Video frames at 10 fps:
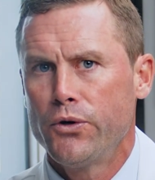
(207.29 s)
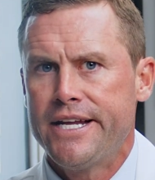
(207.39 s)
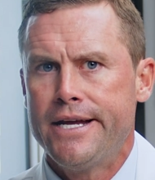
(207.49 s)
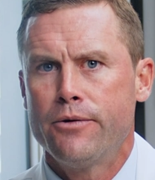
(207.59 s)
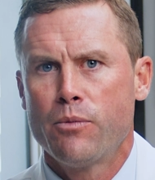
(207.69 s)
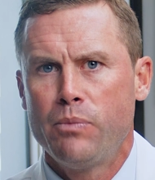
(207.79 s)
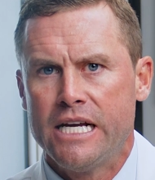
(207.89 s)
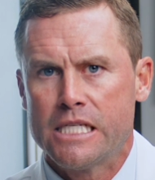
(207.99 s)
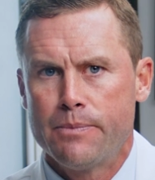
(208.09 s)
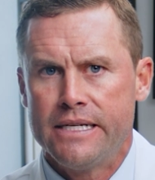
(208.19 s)
knee
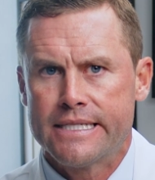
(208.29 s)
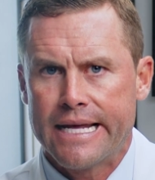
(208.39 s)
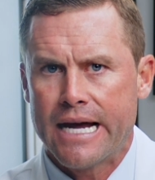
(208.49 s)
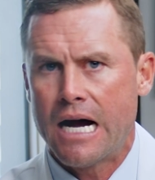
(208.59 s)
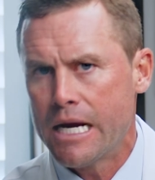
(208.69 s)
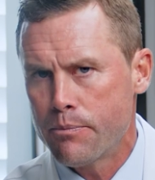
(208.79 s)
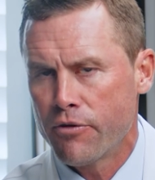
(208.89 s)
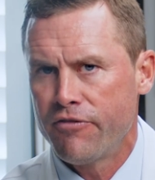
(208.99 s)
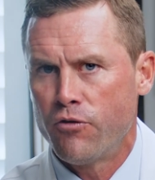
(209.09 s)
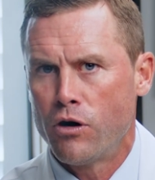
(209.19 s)
replacements that I
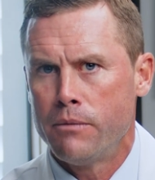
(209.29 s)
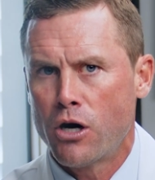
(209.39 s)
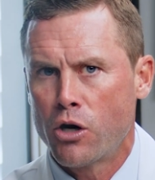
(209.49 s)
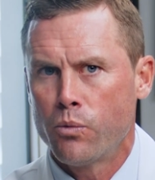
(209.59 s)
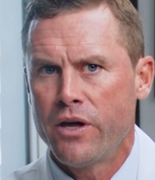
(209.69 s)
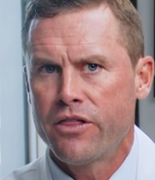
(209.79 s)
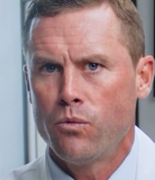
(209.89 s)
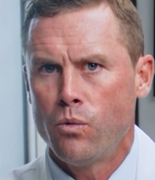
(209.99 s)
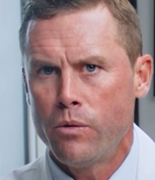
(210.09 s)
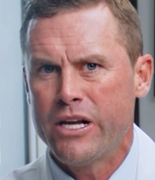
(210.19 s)
perform are with
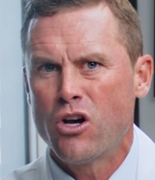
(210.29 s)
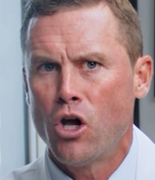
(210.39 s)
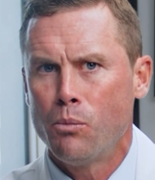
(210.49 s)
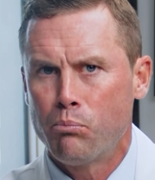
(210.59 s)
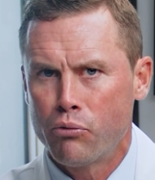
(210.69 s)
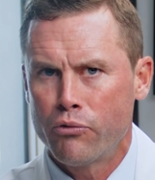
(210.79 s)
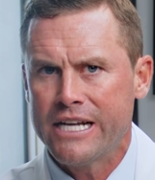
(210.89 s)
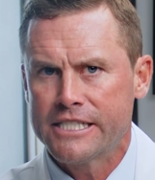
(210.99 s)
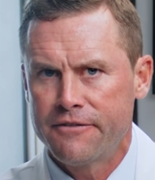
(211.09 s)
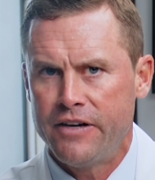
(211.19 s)
what we call
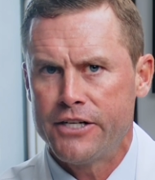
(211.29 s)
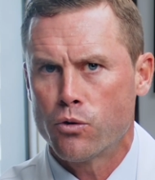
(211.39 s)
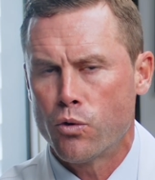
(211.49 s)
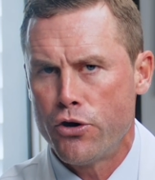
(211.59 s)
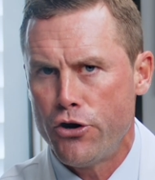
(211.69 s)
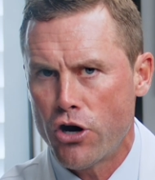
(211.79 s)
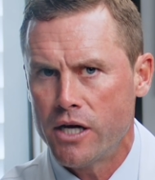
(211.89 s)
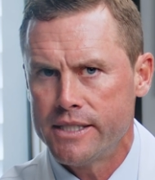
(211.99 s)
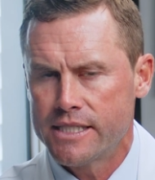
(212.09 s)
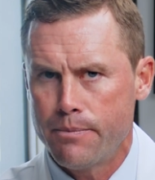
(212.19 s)
press fit or
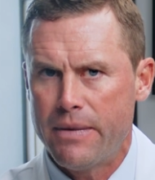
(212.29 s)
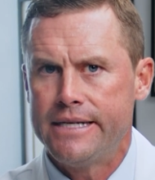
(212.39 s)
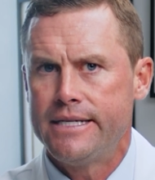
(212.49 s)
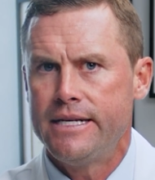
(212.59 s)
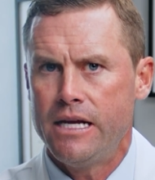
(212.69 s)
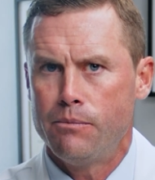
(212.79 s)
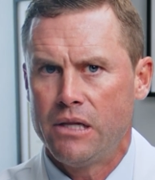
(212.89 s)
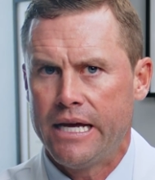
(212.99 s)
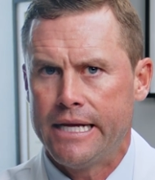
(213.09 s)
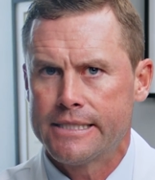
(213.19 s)
non-cemented
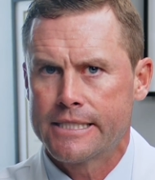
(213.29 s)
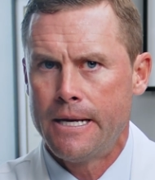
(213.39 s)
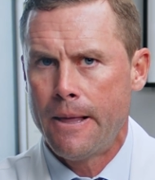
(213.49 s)
implants.